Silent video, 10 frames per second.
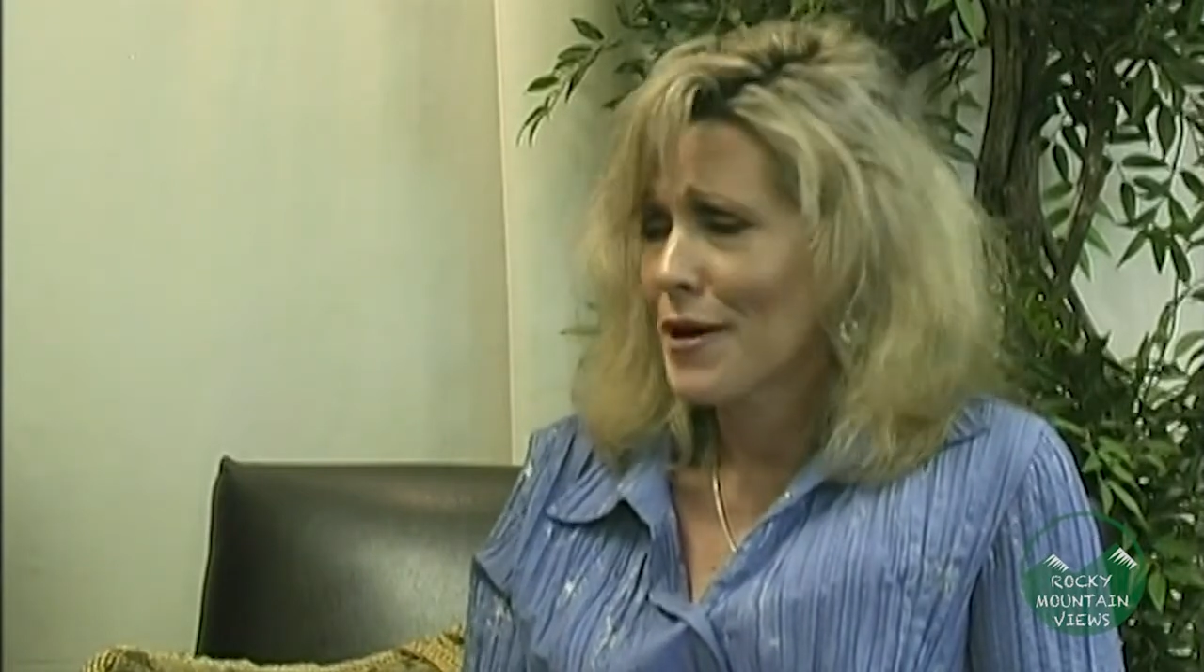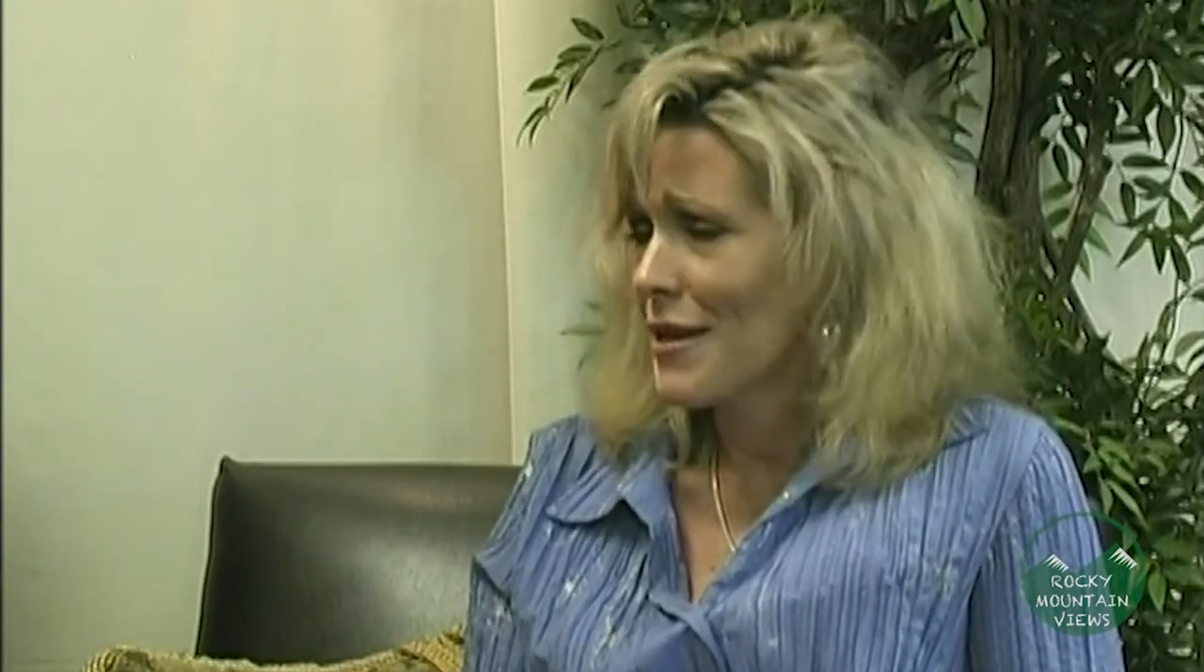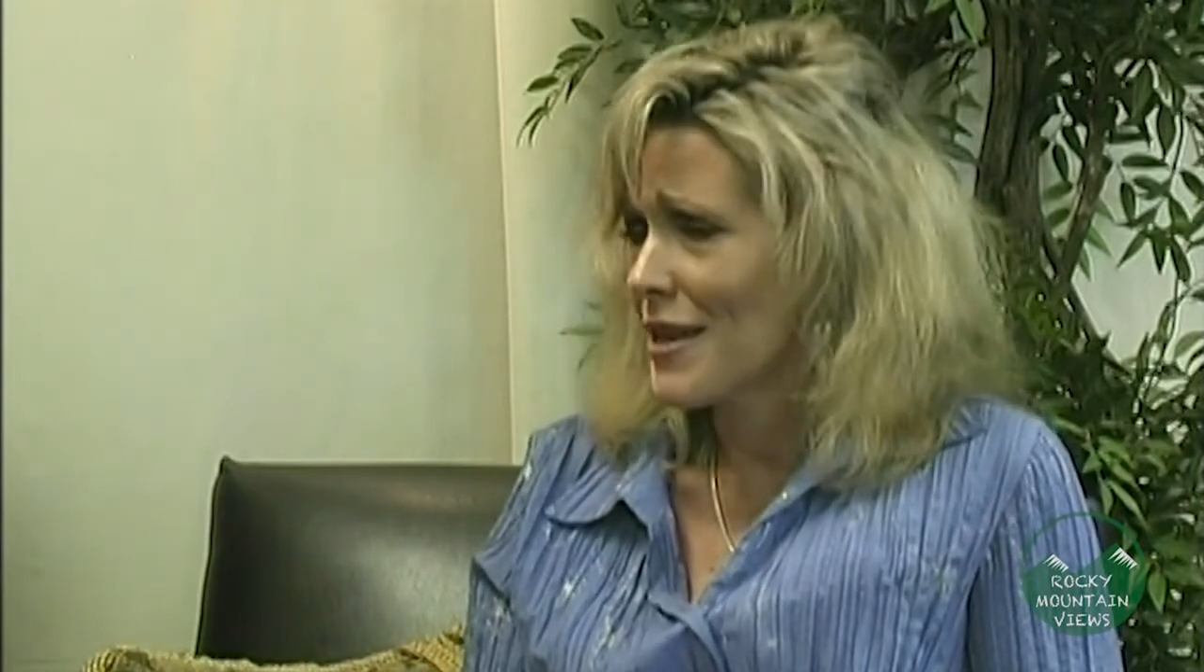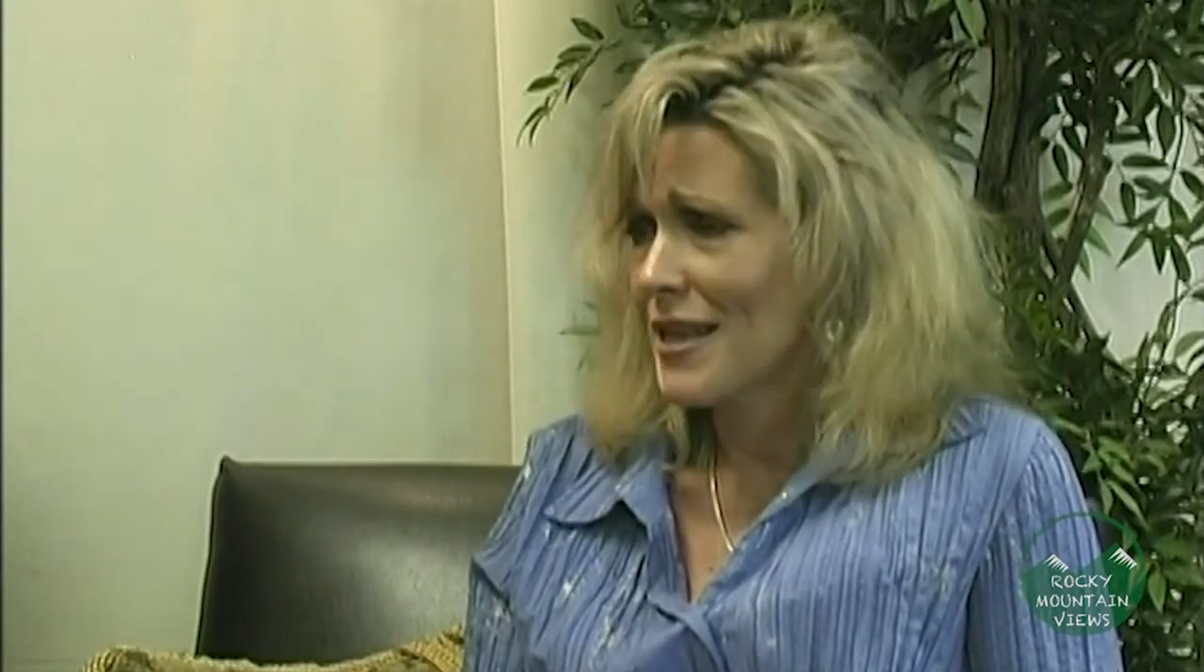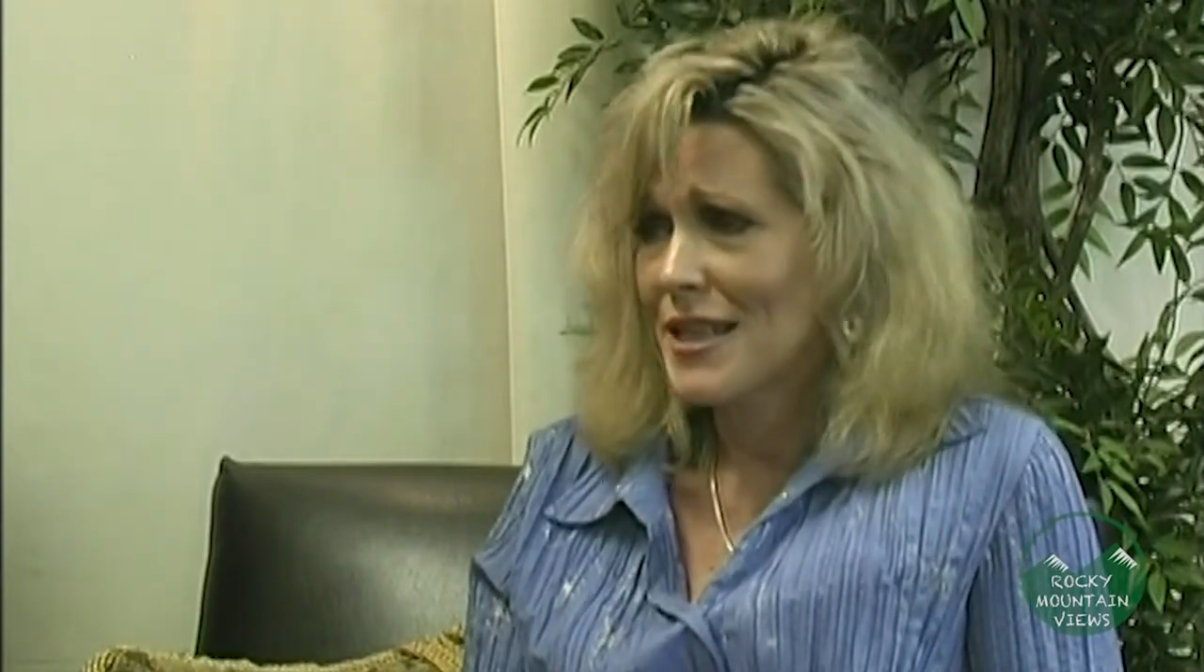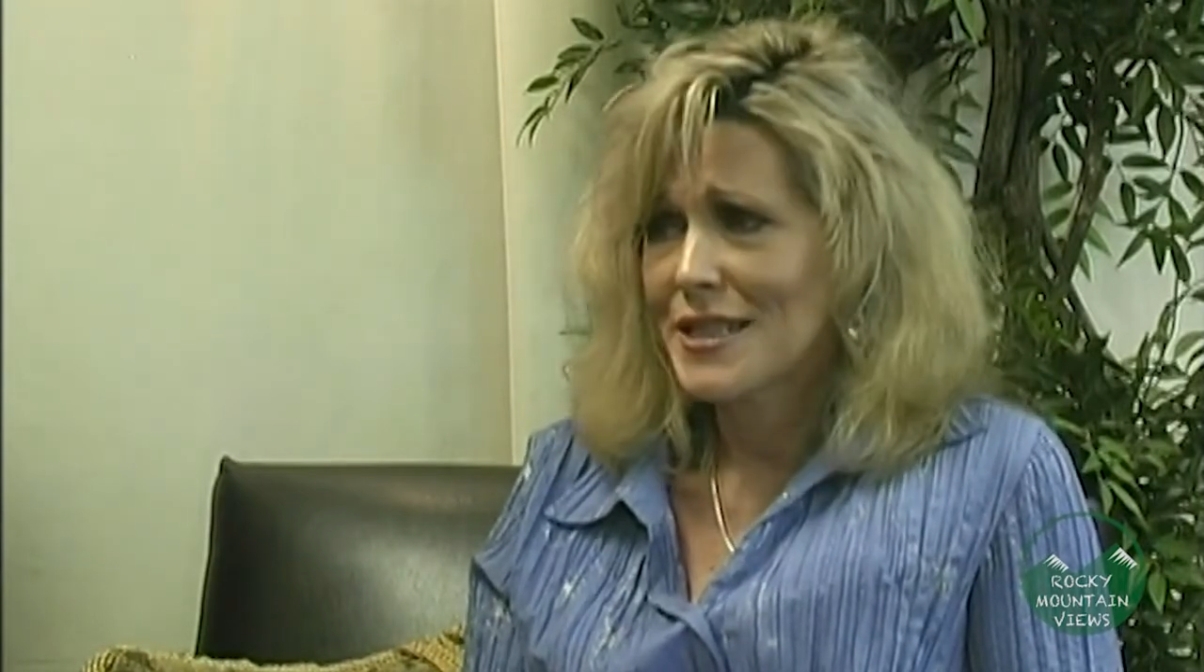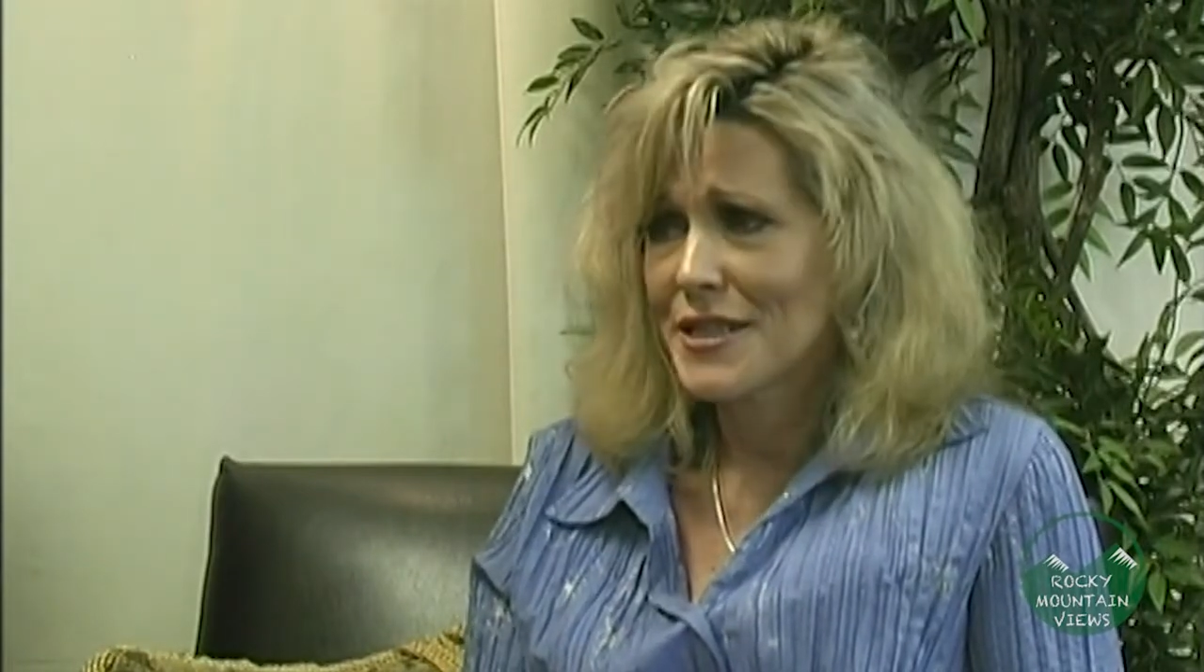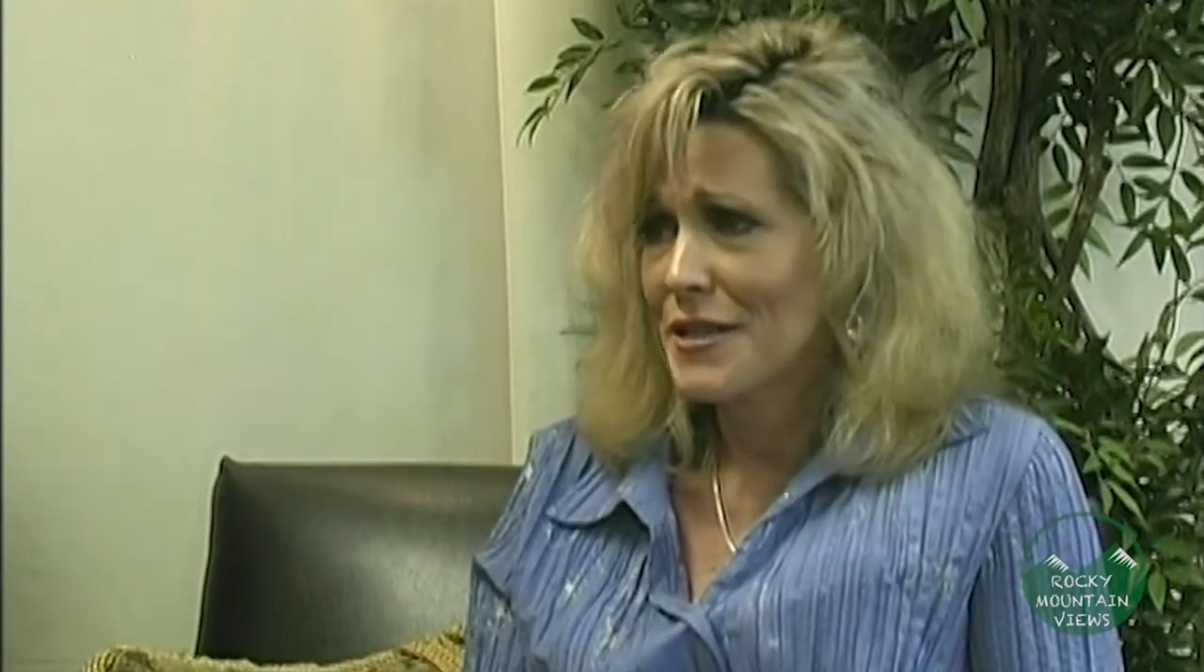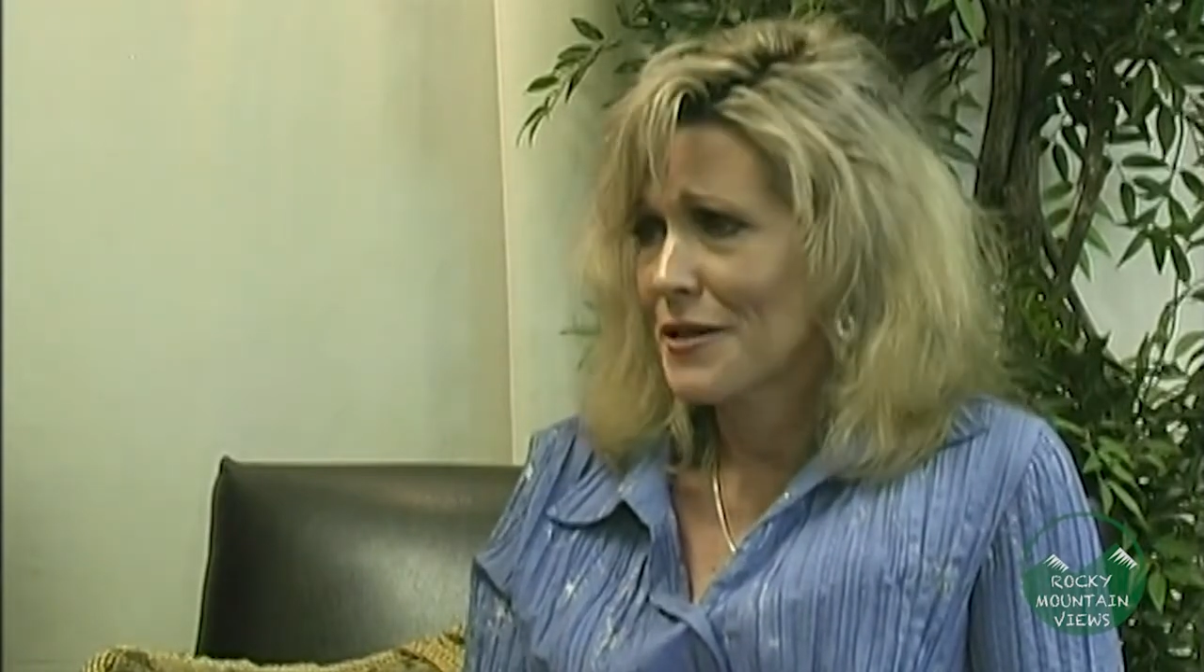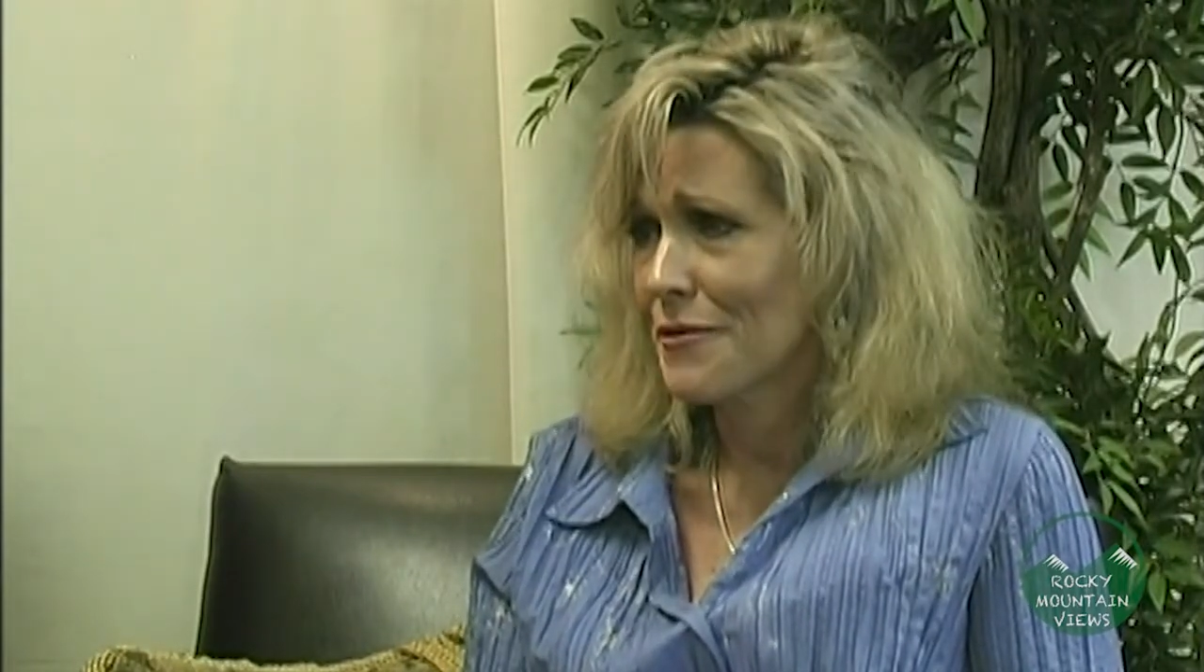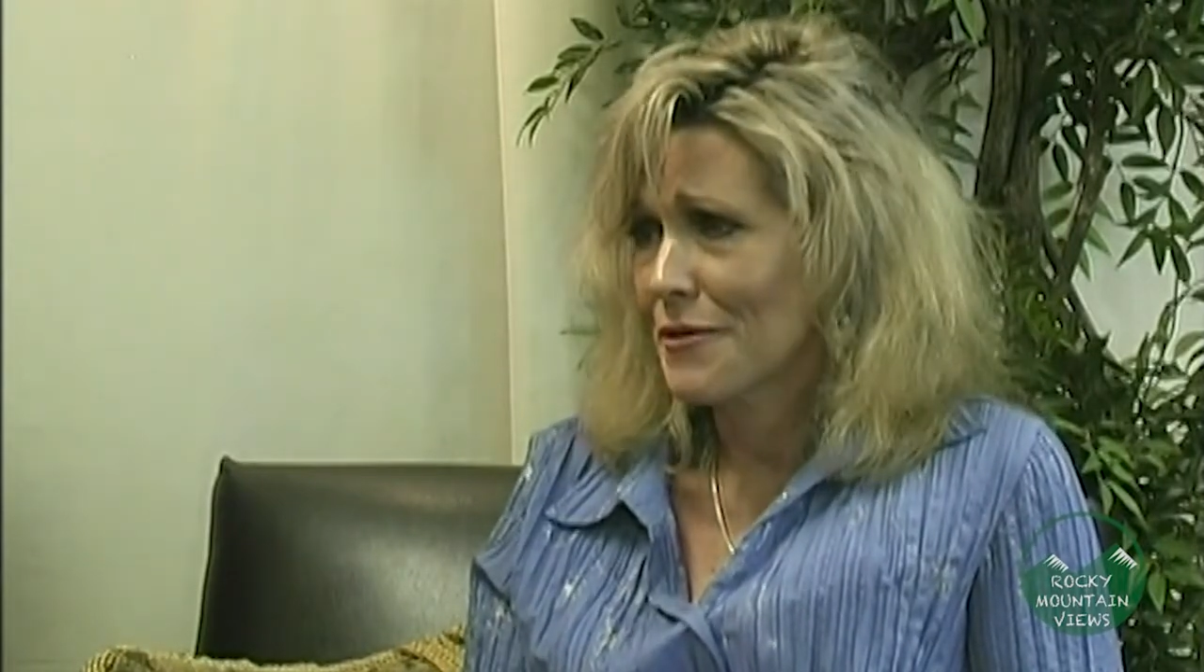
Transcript: do they need to do?